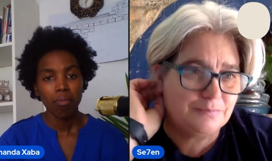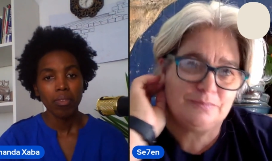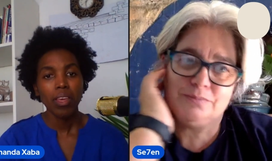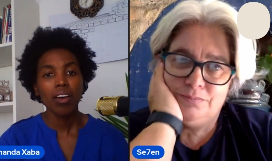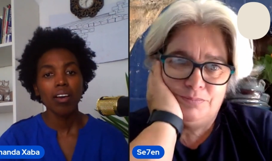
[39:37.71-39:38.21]

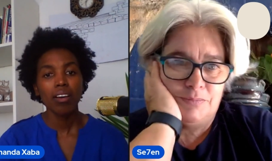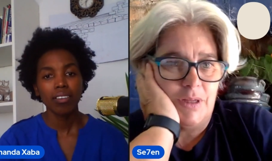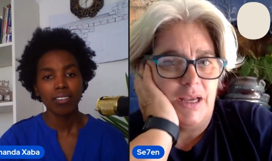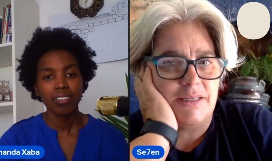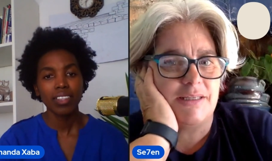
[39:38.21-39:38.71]

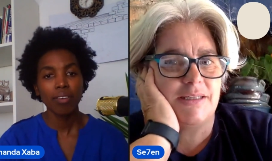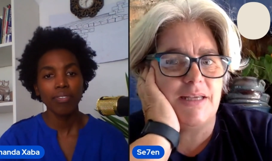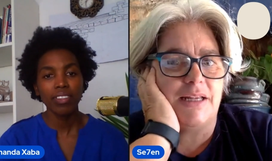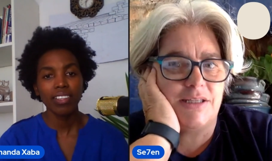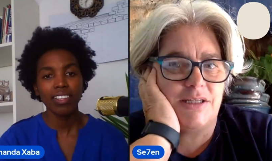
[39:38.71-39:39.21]
Speaker 1: Yeah. It's,
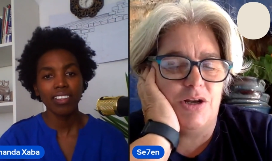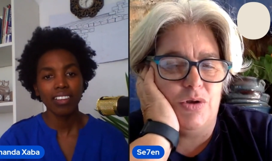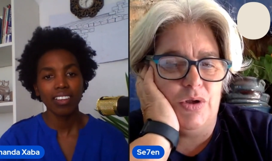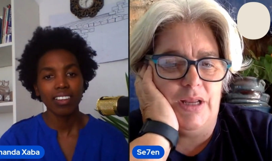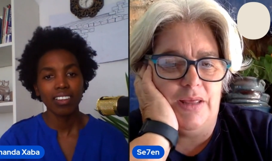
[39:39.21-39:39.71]
it's
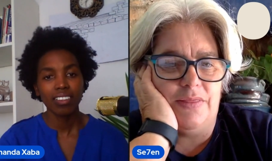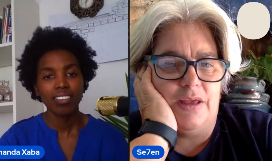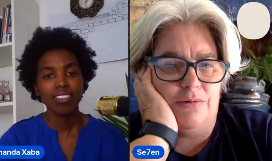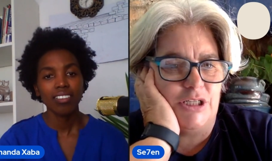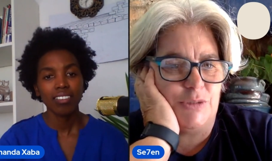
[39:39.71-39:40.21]
learning
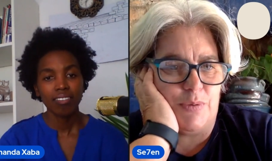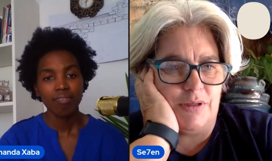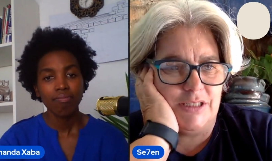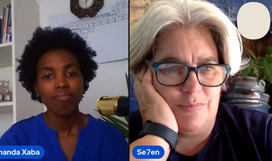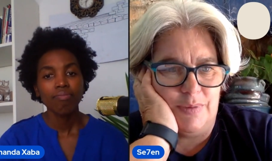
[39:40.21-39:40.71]
the
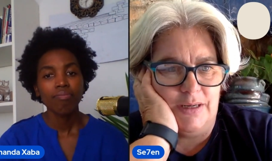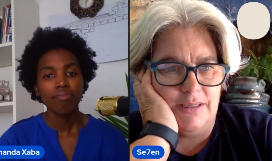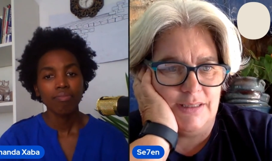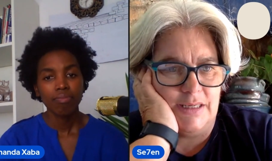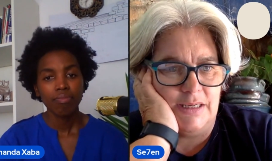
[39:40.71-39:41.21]

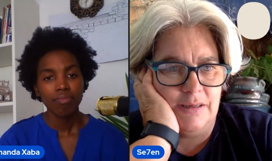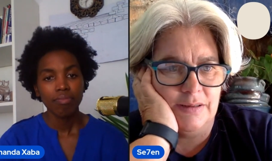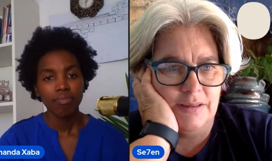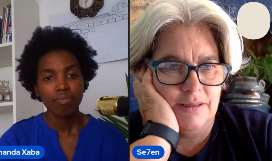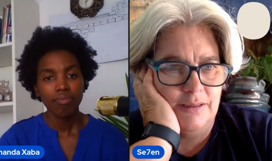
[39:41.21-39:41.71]
responsibility.
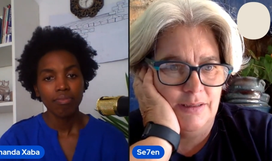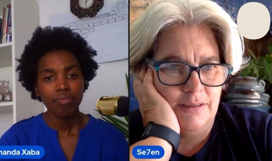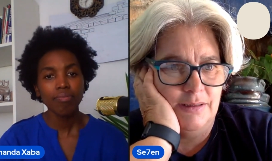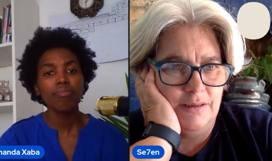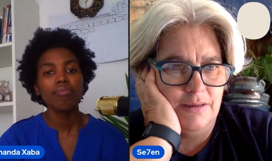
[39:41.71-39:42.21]

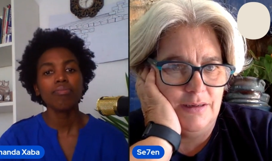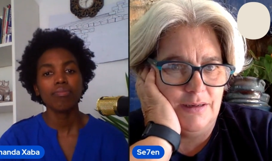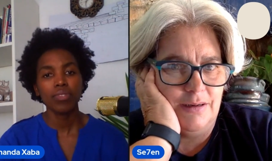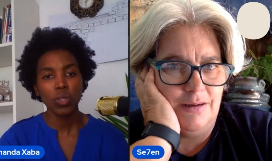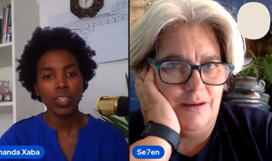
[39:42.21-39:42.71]

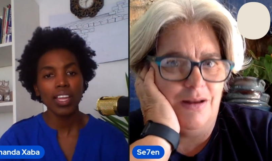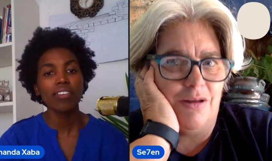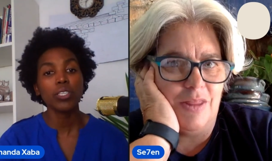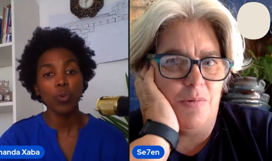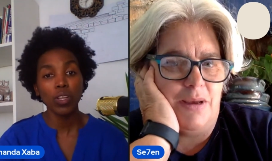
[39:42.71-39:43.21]
Mm.
Speaker 2: So
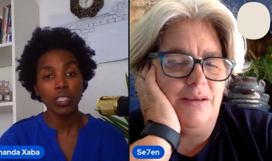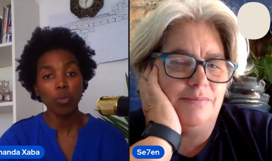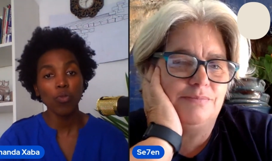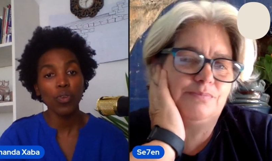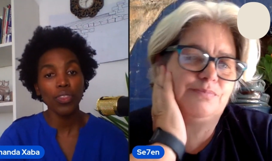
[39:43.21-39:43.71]
they're
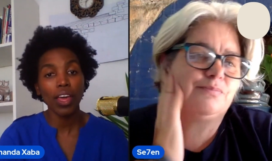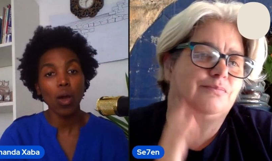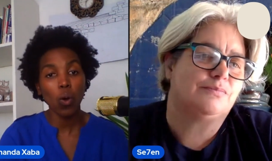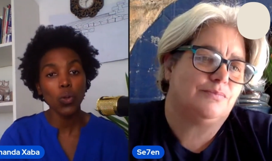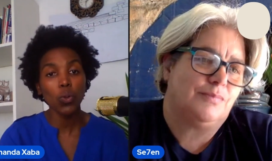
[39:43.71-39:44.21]
responsible for
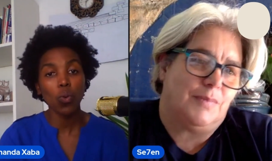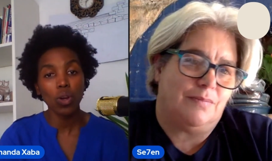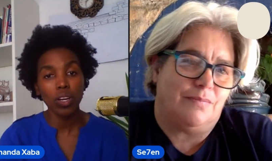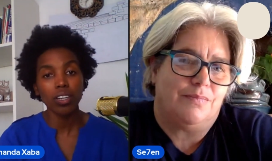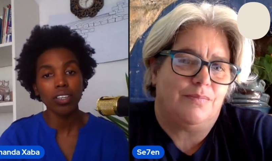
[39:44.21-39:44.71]
their own
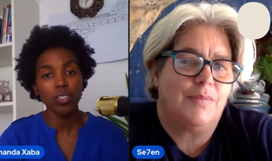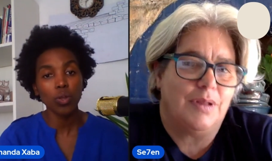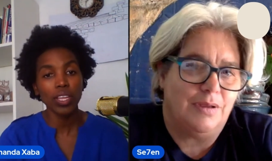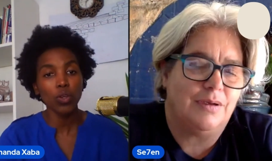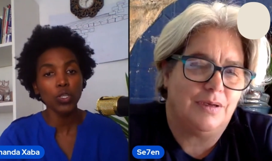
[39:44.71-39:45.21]
work.
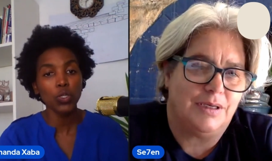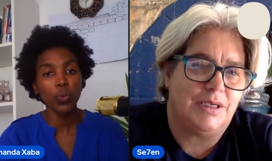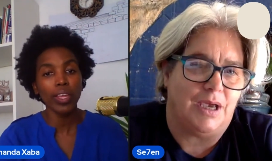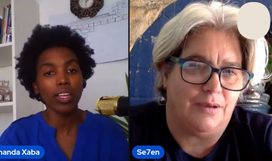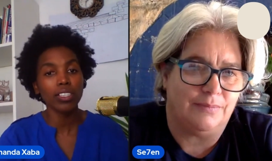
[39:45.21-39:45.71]
So they're
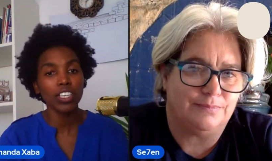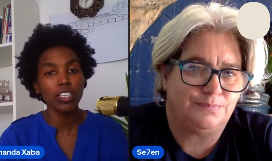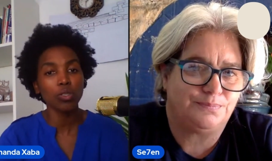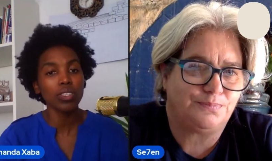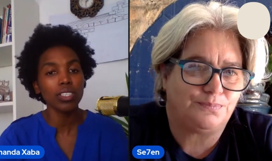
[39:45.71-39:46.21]
not doing it
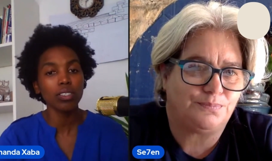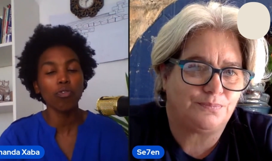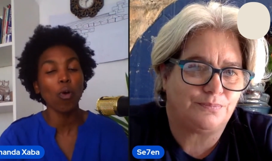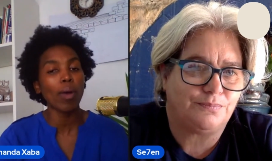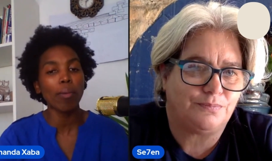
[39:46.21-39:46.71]
just to,
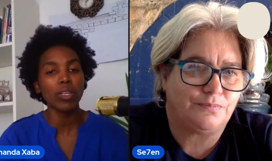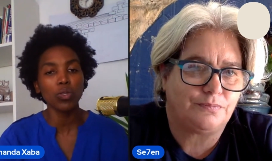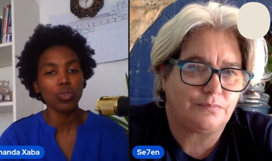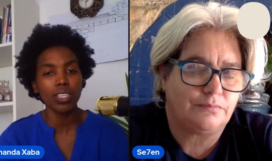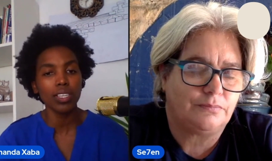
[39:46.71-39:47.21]
for
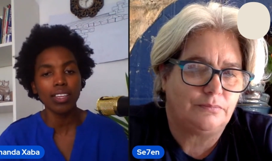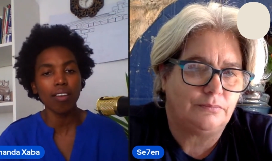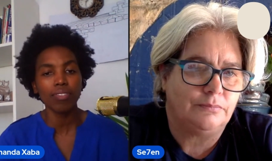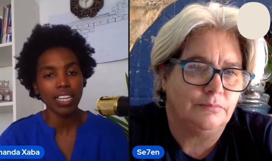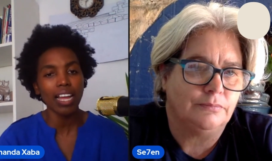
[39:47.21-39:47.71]
mommy to see
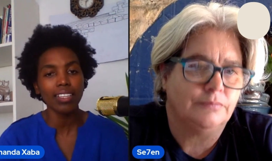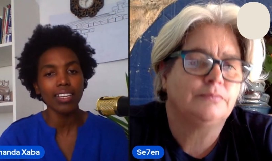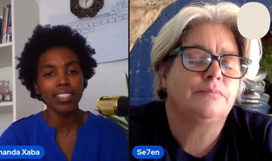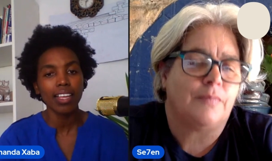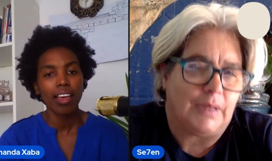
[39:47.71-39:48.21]
that I've
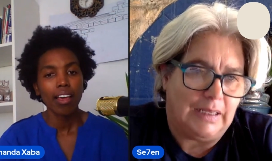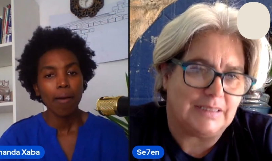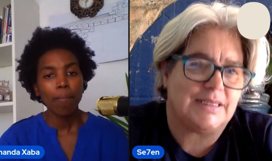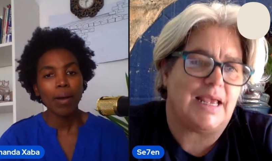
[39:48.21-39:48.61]
done it, exactly.